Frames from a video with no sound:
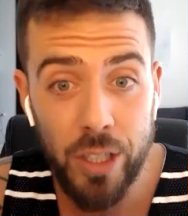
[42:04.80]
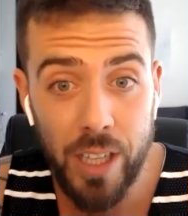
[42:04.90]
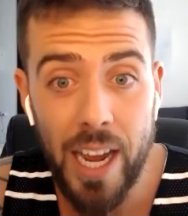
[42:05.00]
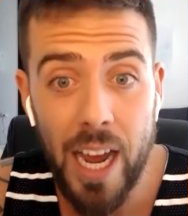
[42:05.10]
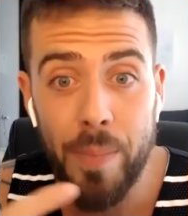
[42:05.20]

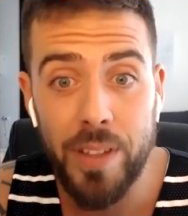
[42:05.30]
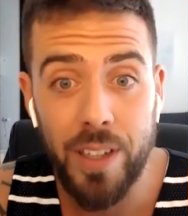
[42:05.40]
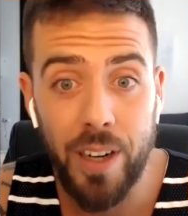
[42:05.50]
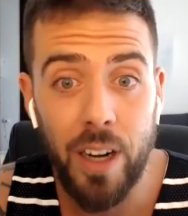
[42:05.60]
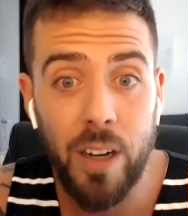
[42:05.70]
that happens in
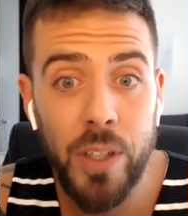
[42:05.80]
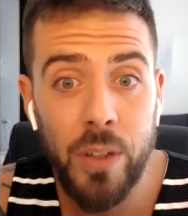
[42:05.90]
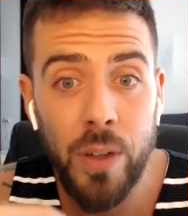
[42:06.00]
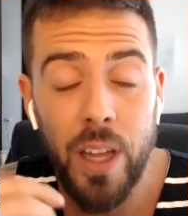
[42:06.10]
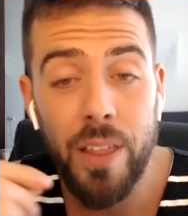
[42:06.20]
an
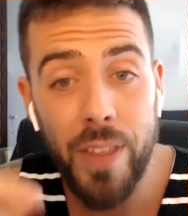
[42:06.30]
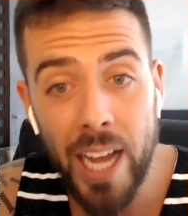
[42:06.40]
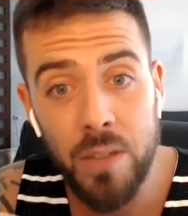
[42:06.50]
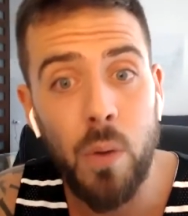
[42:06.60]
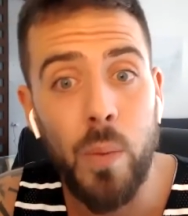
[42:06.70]
interview,
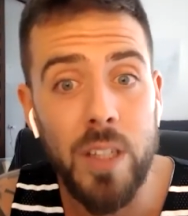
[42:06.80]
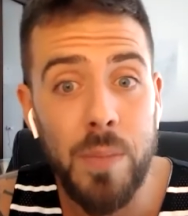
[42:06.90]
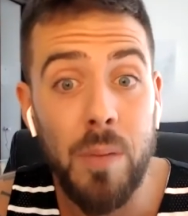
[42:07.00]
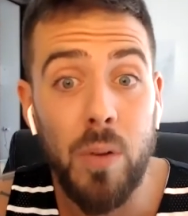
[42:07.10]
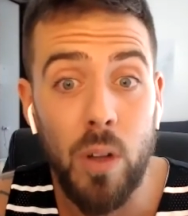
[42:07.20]
that's what wins
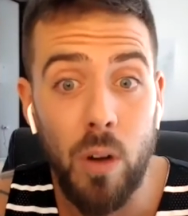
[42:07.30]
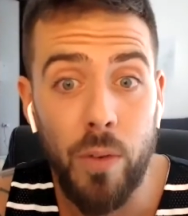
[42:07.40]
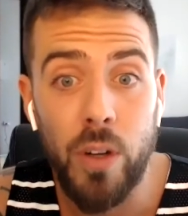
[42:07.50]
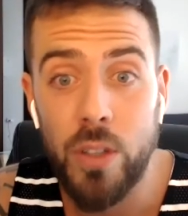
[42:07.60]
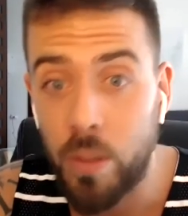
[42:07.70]
people
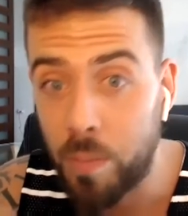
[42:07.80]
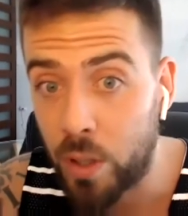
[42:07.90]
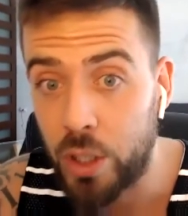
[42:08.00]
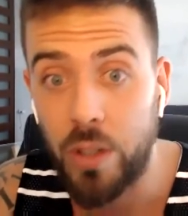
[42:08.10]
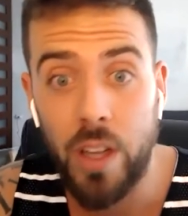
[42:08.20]
over to
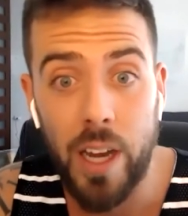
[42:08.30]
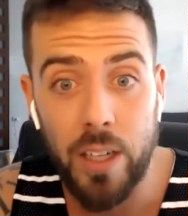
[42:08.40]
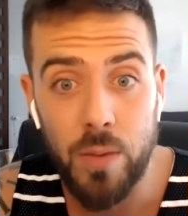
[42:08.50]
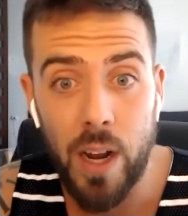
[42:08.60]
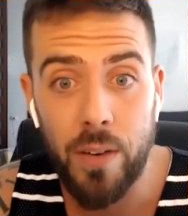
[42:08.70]
put you to the
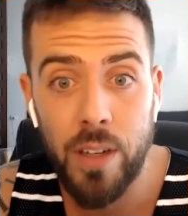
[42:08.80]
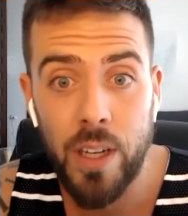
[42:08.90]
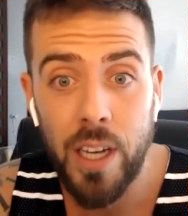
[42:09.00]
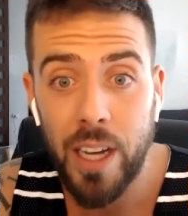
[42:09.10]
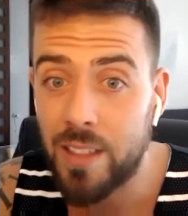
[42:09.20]
next round.
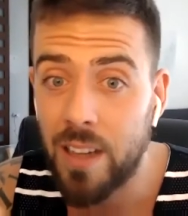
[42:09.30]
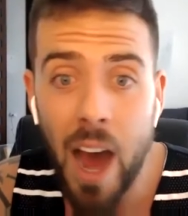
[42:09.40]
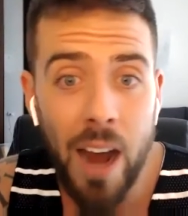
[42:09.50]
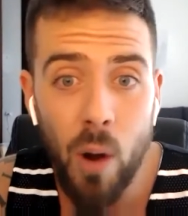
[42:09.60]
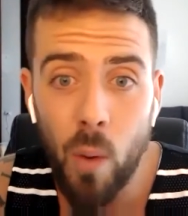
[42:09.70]
It's
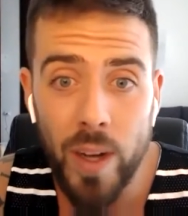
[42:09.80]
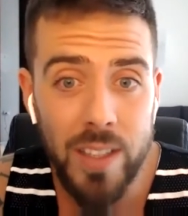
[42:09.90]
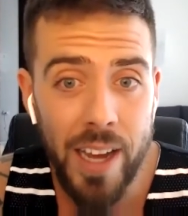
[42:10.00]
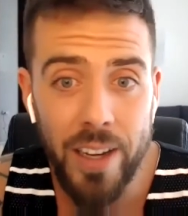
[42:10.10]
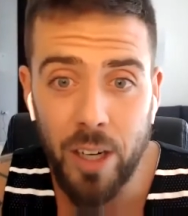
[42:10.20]
not always
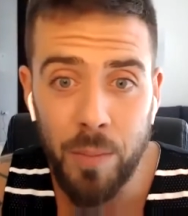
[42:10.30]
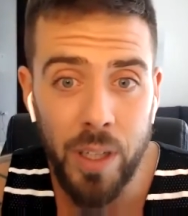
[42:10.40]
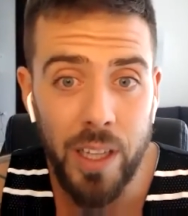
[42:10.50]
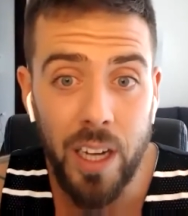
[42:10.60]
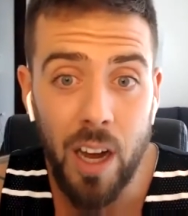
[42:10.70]
that you're
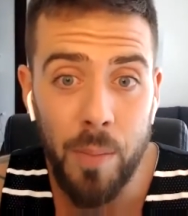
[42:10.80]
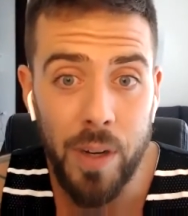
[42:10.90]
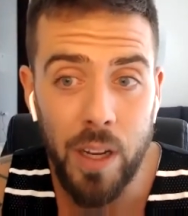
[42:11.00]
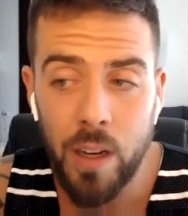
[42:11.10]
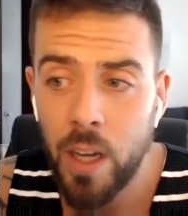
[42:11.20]
completely
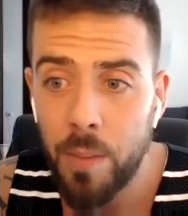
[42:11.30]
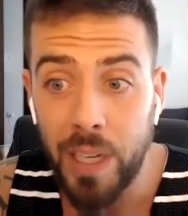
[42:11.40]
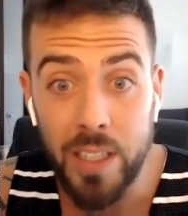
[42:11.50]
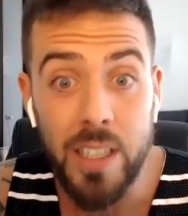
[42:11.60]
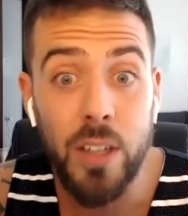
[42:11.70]
competent,
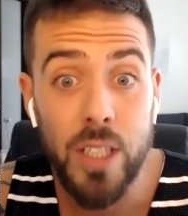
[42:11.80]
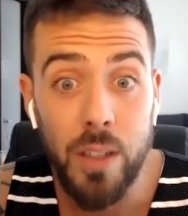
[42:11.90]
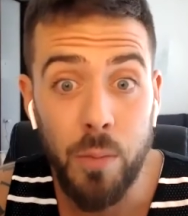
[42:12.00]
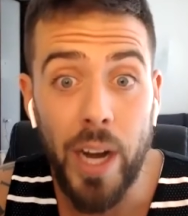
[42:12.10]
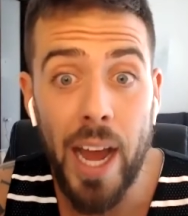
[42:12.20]
because here's the
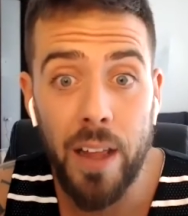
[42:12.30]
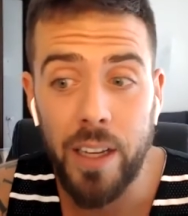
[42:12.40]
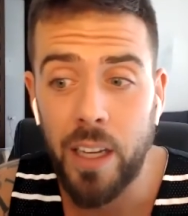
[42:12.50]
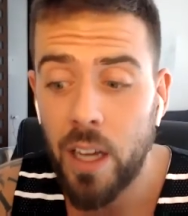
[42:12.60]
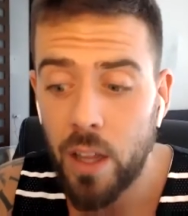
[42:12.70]

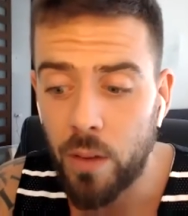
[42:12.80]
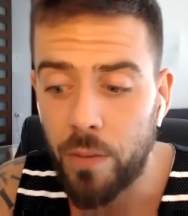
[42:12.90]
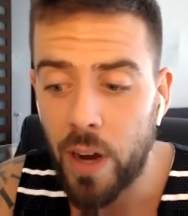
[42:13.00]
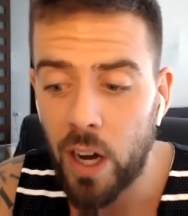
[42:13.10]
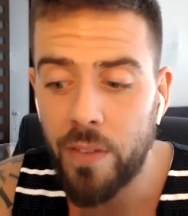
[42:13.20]
reality the
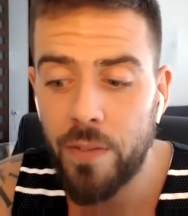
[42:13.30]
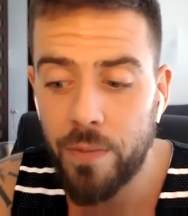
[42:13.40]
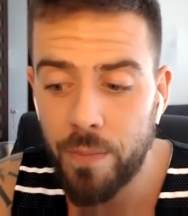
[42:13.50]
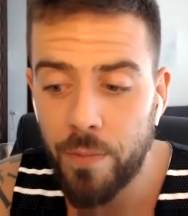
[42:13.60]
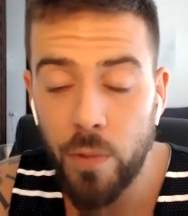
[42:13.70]
very
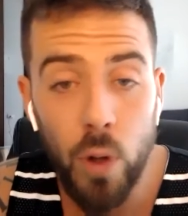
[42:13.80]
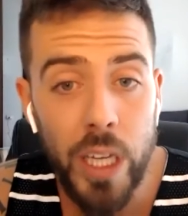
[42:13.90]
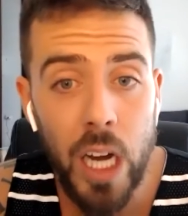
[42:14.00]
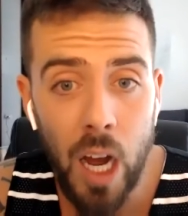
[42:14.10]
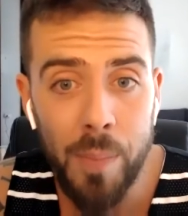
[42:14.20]
fully
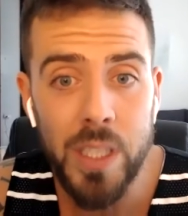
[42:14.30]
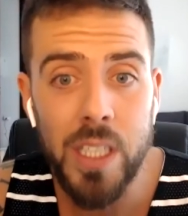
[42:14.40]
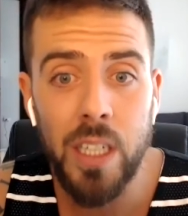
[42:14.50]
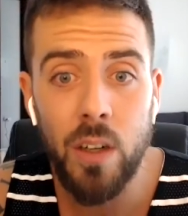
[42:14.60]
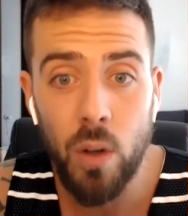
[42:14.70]

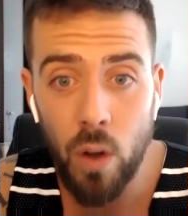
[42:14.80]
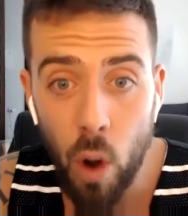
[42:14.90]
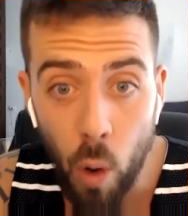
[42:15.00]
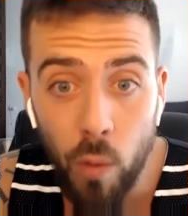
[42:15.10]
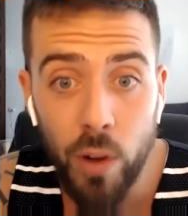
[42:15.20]
competent
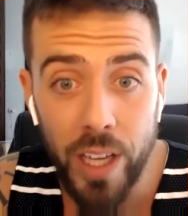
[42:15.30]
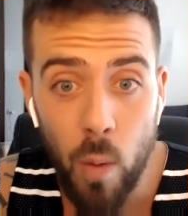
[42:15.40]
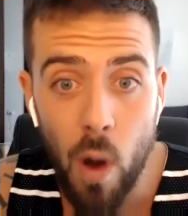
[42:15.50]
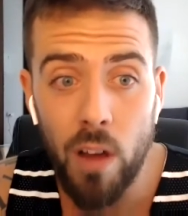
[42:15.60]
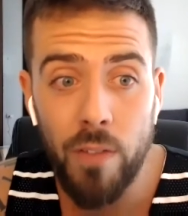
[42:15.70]
overly
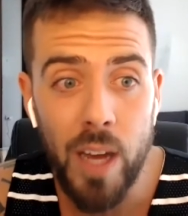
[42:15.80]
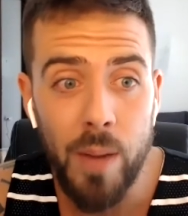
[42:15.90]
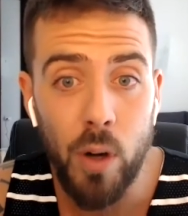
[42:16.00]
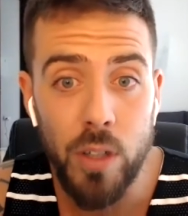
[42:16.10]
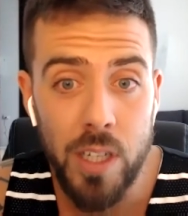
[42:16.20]
qualified
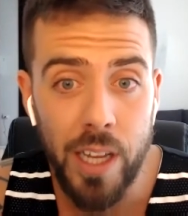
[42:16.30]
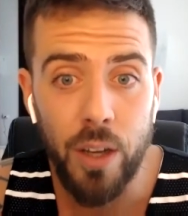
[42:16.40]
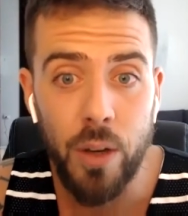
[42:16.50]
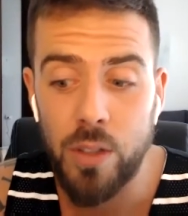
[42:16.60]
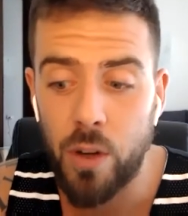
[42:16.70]
person that
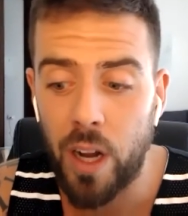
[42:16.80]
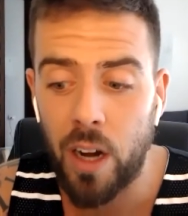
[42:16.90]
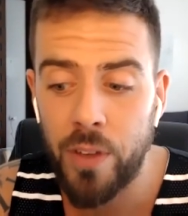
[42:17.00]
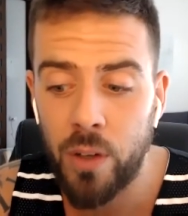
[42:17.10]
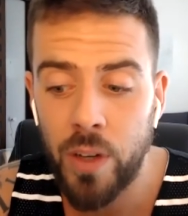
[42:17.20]
goes in an
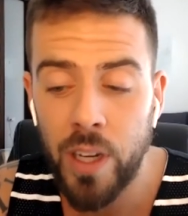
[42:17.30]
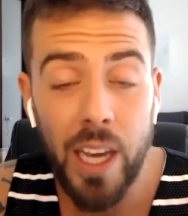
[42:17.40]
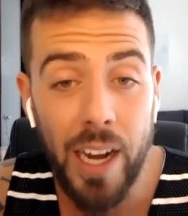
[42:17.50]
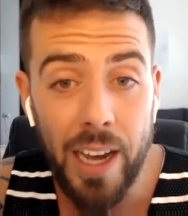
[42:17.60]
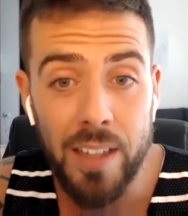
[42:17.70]
interview
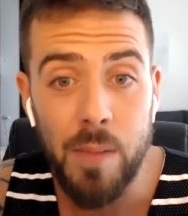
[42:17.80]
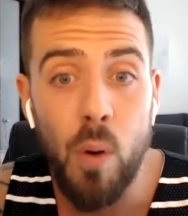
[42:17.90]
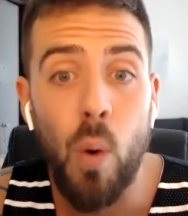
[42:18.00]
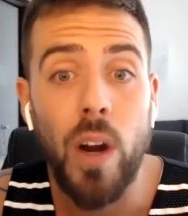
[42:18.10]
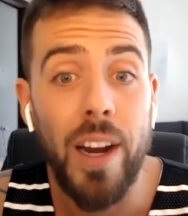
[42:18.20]
and has a
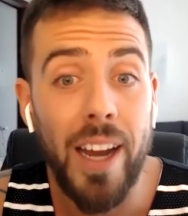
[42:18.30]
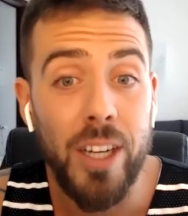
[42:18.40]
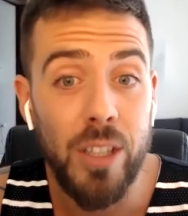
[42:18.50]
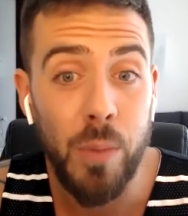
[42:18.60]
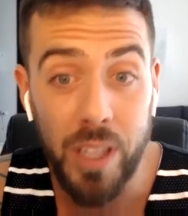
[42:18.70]
poor
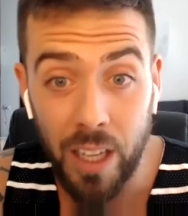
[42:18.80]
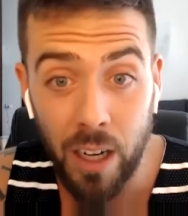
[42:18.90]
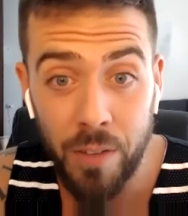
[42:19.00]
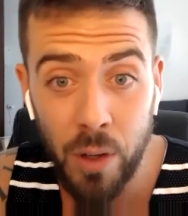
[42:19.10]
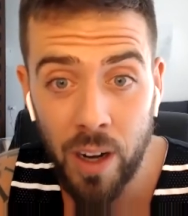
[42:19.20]
connection with the
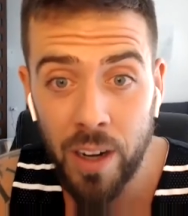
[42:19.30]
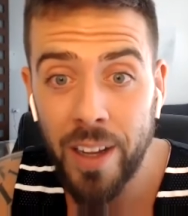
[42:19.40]
interviewer,